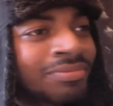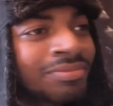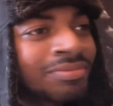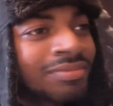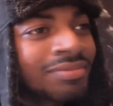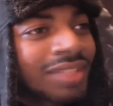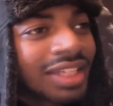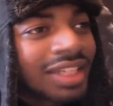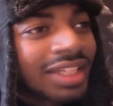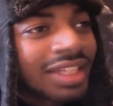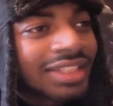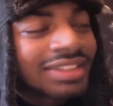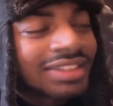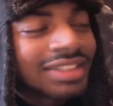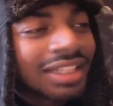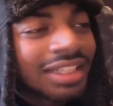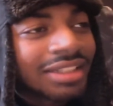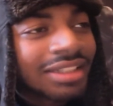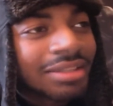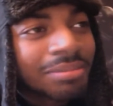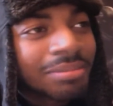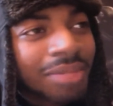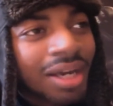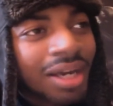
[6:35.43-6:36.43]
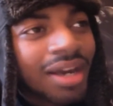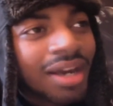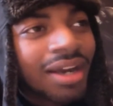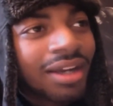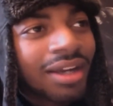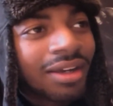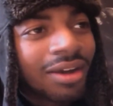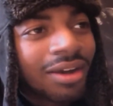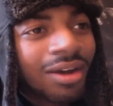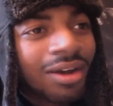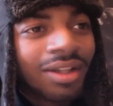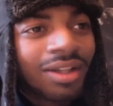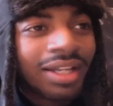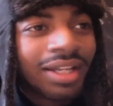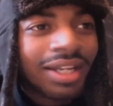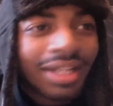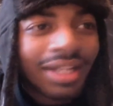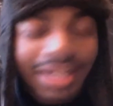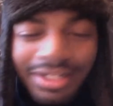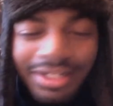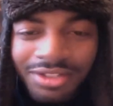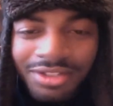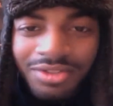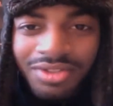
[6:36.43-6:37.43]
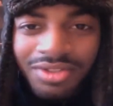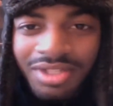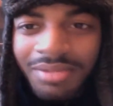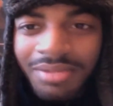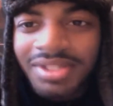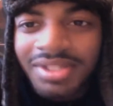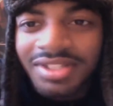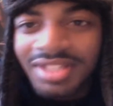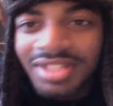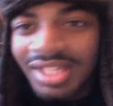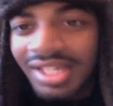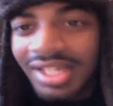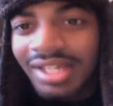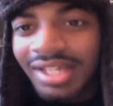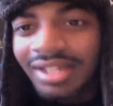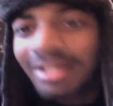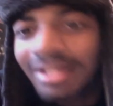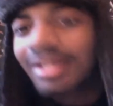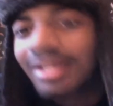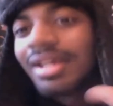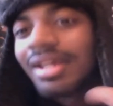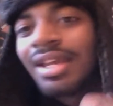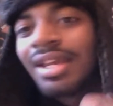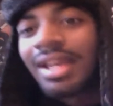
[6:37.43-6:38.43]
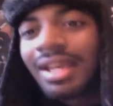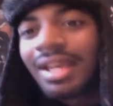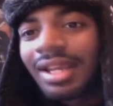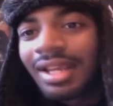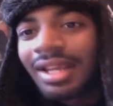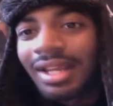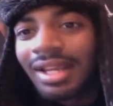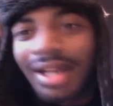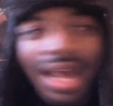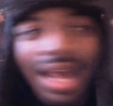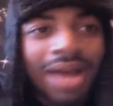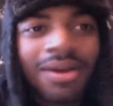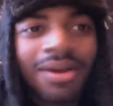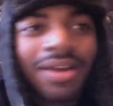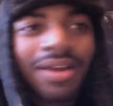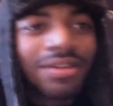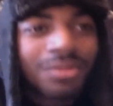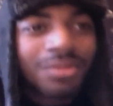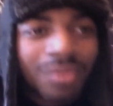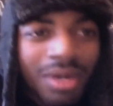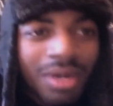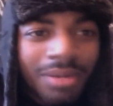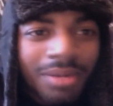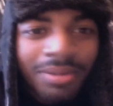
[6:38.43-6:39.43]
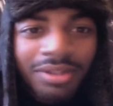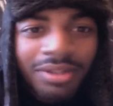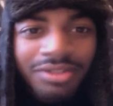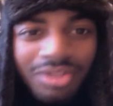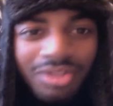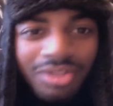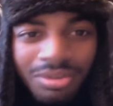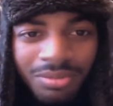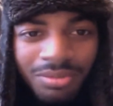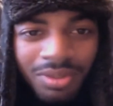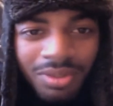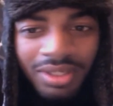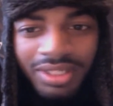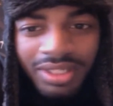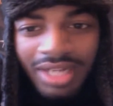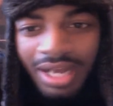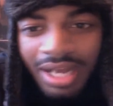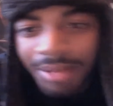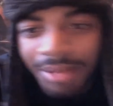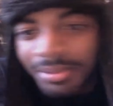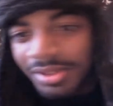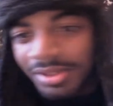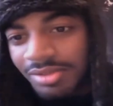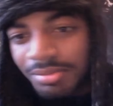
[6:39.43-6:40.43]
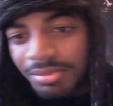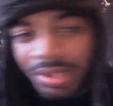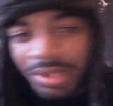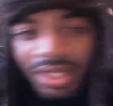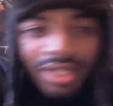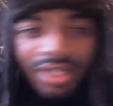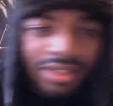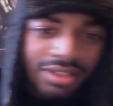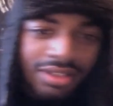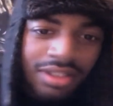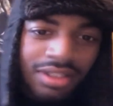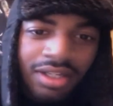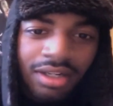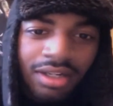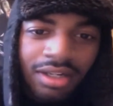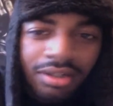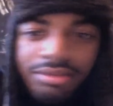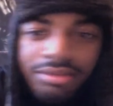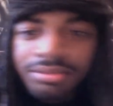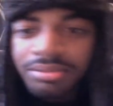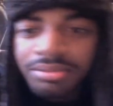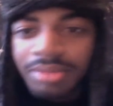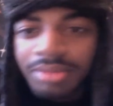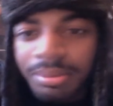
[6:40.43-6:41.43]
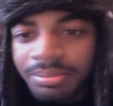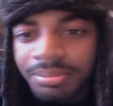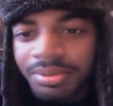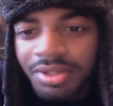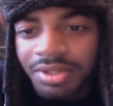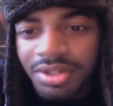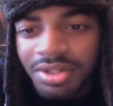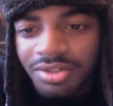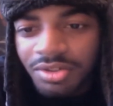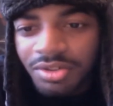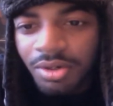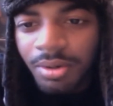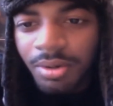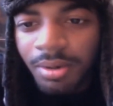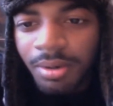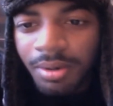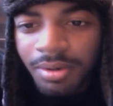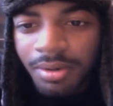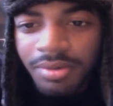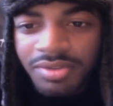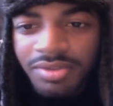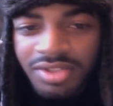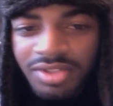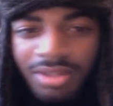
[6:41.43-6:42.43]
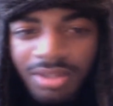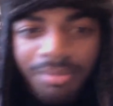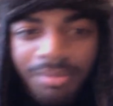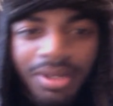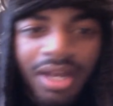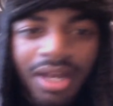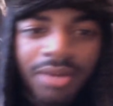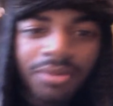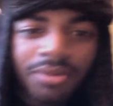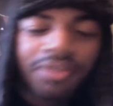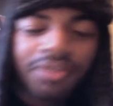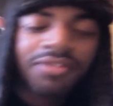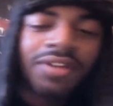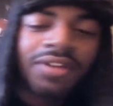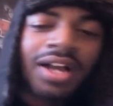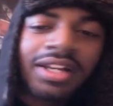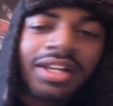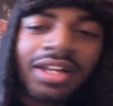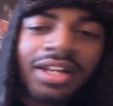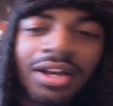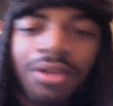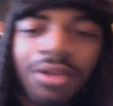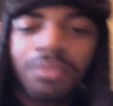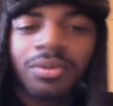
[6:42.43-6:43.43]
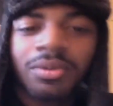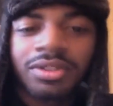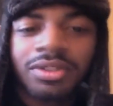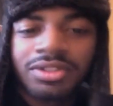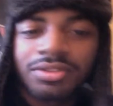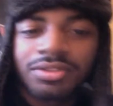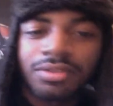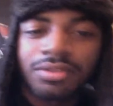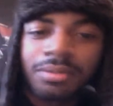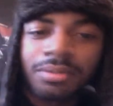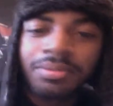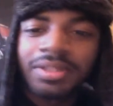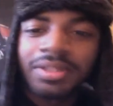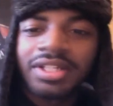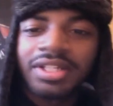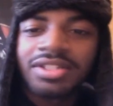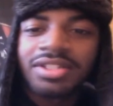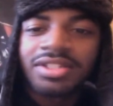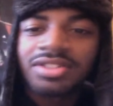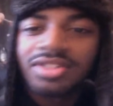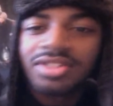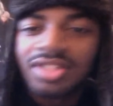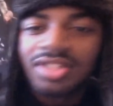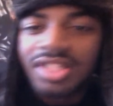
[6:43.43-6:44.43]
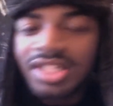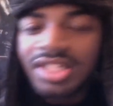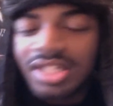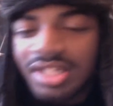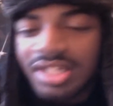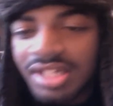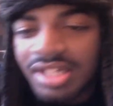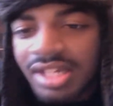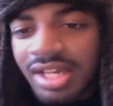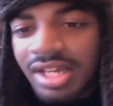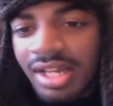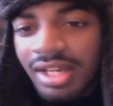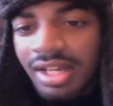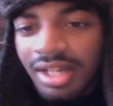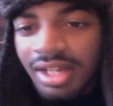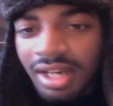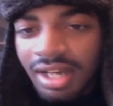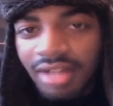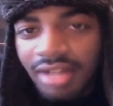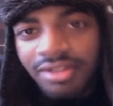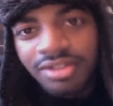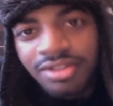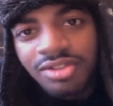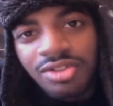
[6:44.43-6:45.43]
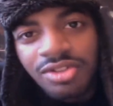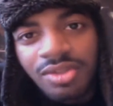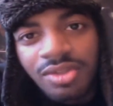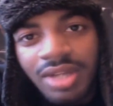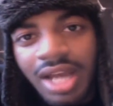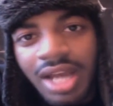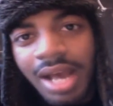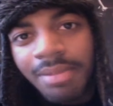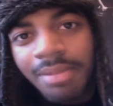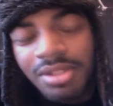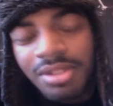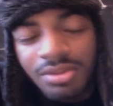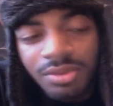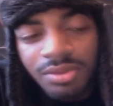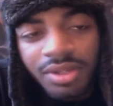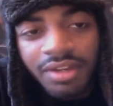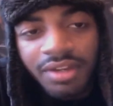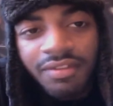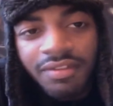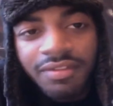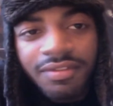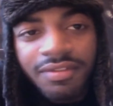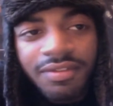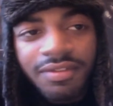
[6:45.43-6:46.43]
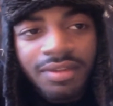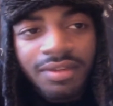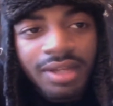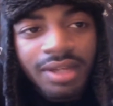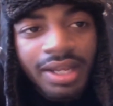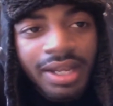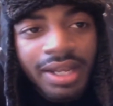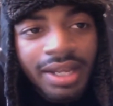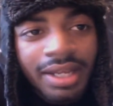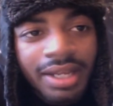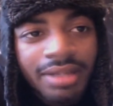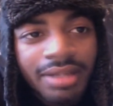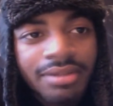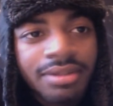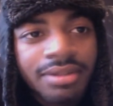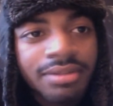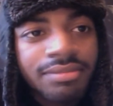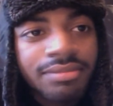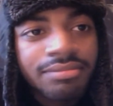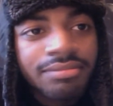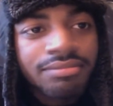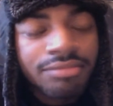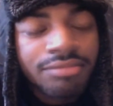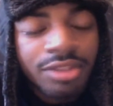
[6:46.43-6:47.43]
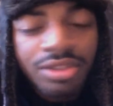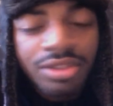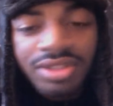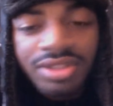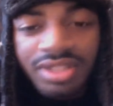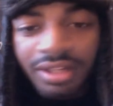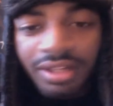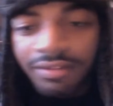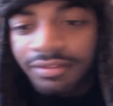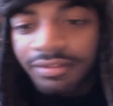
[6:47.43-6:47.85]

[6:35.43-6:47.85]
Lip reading: he set the barrier. All I gotta do is MST it, and I don't have to worry about 2 more copies. But, you know, I'm pretty sure somebody will find out what to replace the other 2 copies with and do stuff.